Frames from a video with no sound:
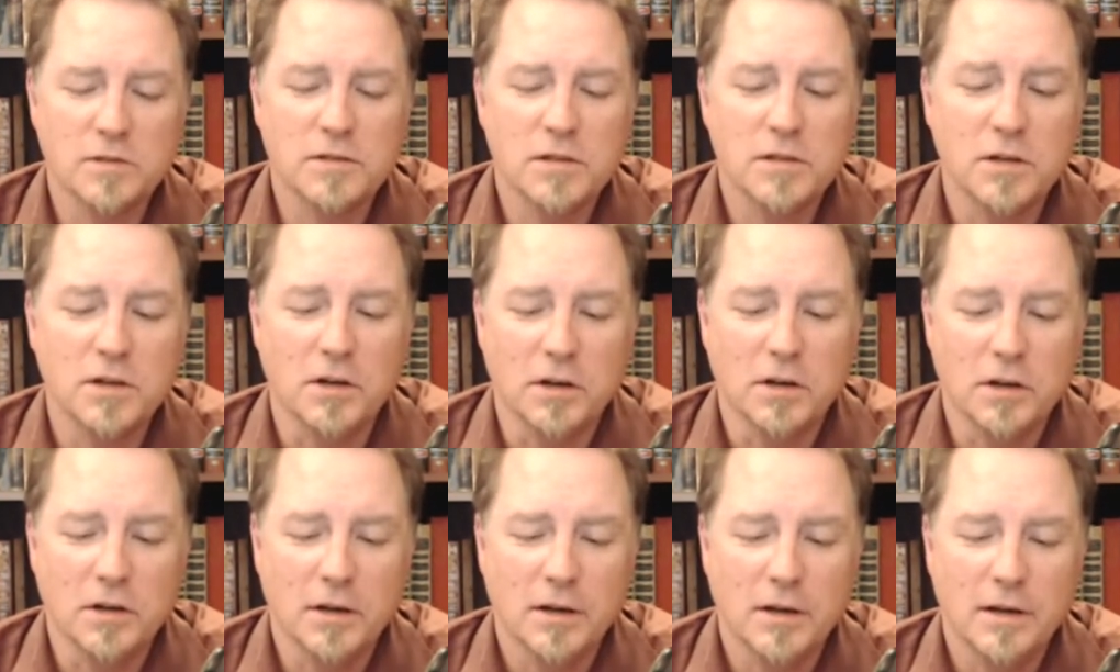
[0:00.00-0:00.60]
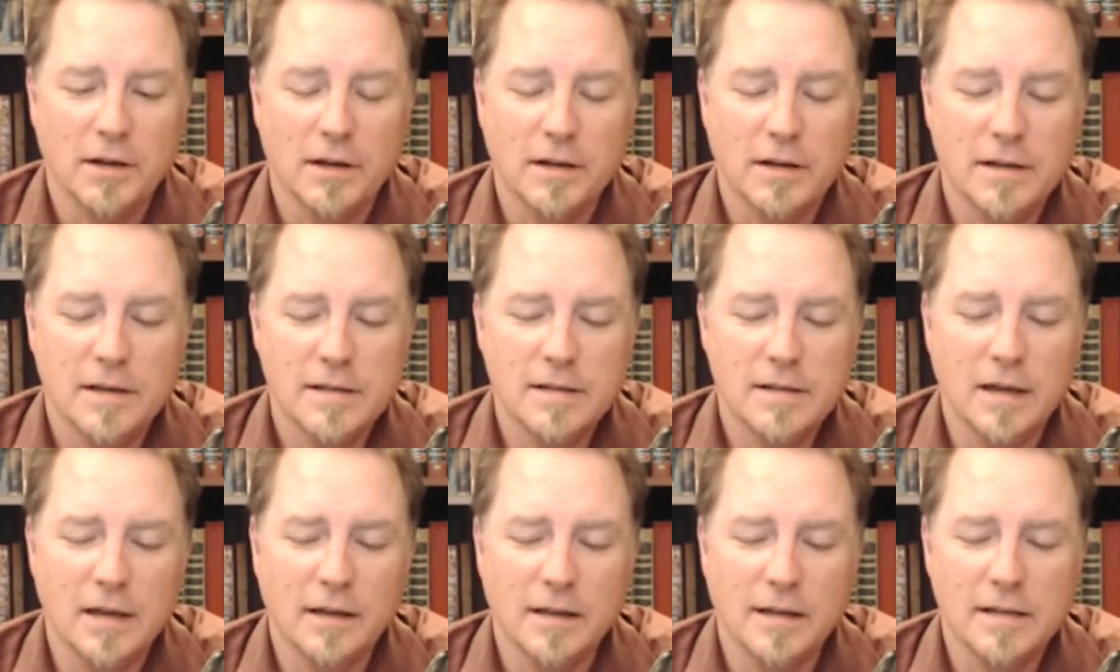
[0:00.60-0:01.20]
Sir,
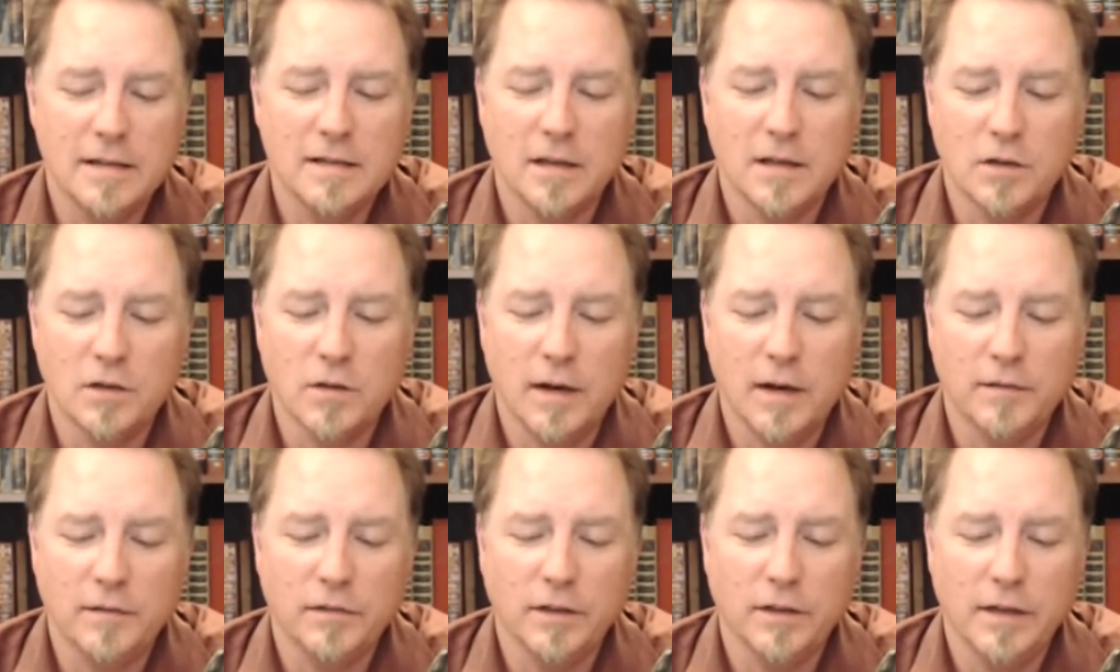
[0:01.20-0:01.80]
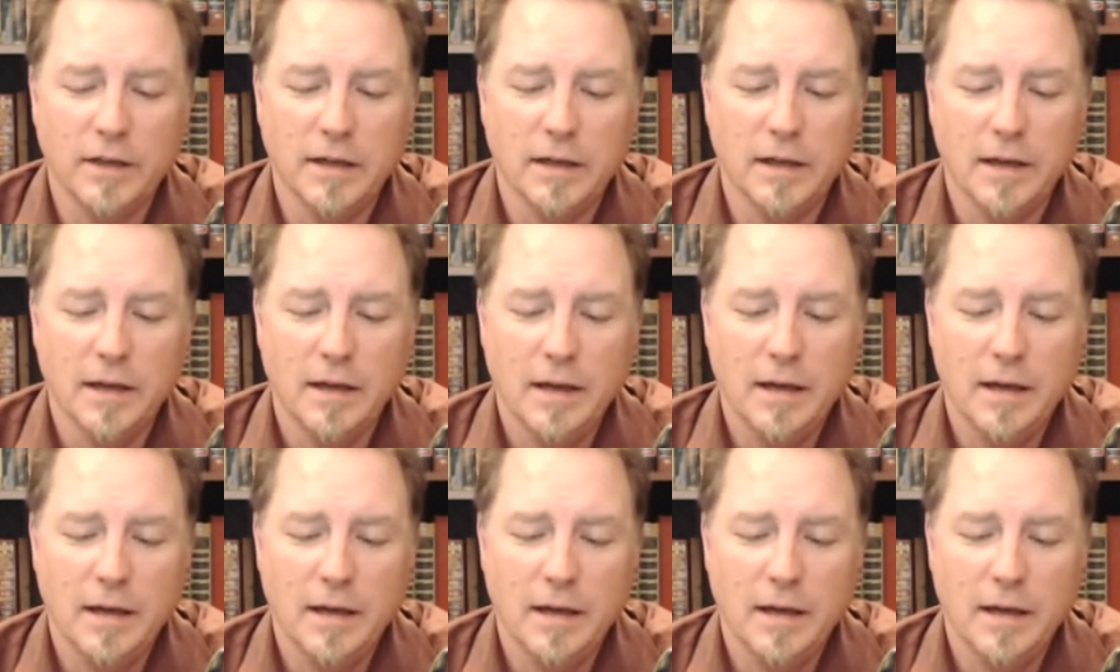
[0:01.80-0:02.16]
Stanley said gratefully.